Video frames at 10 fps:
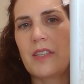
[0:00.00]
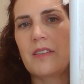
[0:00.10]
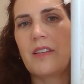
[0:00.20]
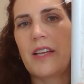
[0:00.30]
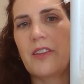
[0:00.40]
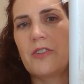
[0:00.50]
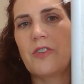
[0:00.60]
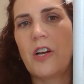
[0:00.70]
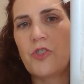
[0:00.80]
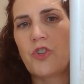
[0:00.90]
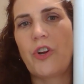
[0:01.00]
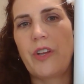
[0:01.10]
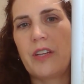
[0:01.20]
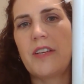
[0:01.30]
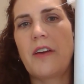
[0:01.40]
like there's
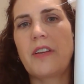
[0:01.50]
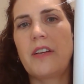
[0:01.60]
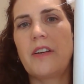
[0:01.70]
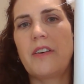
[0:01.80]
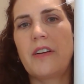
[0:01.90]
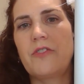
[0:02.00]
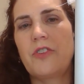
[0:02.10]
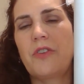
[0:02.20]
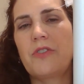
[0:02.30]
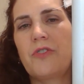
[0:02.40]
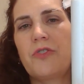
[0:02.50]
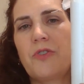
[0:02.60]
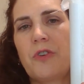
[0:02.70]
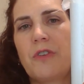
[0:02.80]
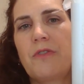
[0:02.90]
Australia down here, and so this is
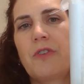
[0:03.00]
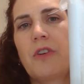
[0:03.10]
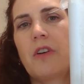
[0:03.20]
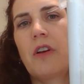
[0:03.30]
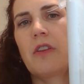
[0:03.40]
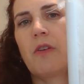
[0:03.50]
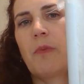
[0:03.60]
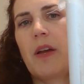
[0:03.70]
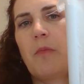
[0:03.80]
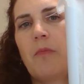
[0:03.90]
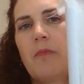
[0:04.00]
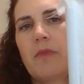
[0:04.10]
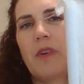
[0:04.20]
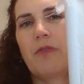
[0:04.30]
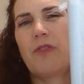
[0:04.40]
sort of the
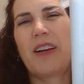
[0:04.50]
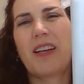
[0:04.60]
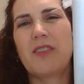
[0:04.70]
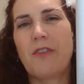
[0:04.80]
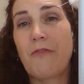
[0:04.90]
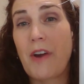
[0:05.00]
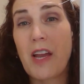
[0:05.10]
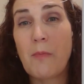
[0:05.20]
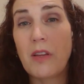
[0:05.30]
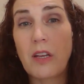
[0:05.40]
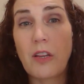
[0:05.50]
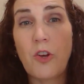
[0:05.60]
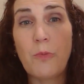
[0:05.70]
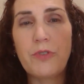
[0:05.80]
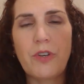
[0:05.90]
rim, I guess the frame on the
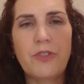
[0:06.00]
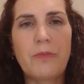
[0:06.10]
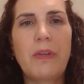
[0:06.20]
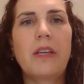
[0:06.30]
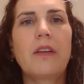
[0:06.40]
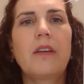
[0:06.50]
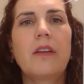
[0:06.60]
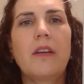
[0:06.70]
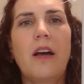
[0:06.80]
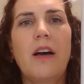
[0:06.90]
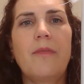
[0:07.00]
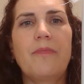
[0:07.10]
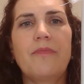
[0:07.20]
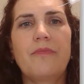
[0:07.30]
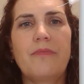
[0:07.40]
globe, so to speak. So
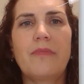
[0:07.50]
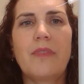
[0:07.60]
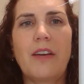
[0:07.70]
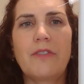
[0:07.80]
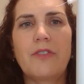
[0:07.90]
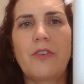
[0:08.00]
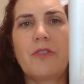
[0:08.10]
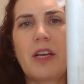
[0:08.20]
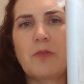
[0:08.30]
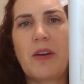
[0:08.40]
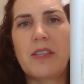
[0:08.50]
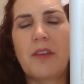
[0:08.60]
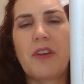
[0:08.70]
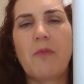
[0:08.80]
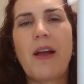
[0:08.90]
that's why it's
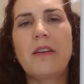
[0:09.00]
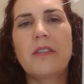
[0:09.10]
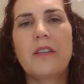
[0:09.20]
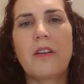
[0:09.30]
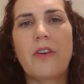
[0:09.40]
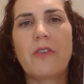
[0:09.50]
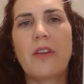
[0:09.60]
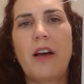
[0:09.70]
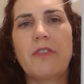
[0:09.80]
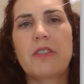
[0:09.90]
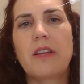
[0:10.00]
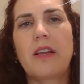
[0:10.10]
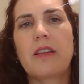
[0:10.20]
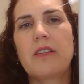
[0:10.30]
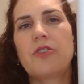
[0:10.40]
got that rounded, although obviously
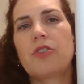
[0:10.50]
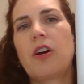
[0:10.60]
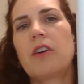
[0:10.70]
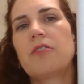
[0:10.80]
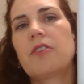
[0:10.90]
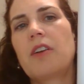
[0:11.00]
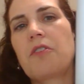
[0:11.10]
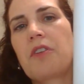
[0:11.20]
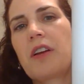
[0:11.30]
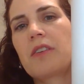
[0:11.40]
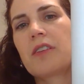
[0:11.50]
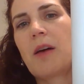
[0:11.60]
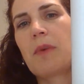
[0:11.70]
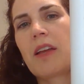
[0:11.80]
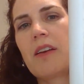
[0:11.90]
like these stars and other things
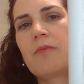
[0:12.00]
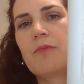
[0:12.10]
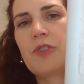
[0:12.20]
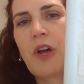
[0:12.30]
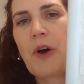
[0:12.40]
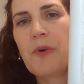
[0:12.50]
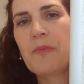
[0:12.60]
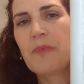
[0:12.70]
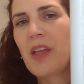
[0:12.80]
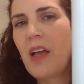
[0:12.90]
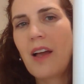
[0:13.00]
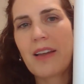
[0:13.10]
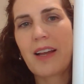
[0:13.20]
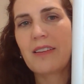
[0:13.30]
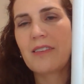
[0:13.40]
coming in. So
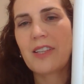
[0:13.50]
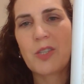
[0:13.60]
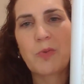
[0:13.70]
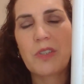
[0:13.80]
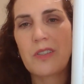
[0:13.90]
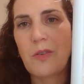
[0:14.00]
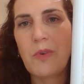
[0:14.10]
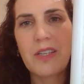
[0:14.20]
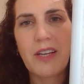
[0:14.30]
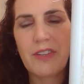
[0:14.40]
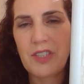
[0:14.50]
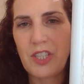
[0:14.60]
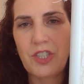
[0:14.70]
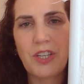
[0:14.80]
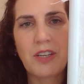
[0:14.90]
again, this was one day of
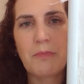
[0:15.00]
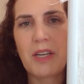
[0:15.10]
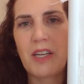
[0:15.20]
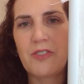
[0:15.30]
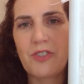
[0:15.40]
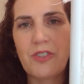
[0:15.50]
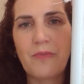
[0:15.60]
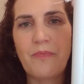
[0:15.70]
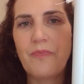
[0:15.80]
stitching, but it's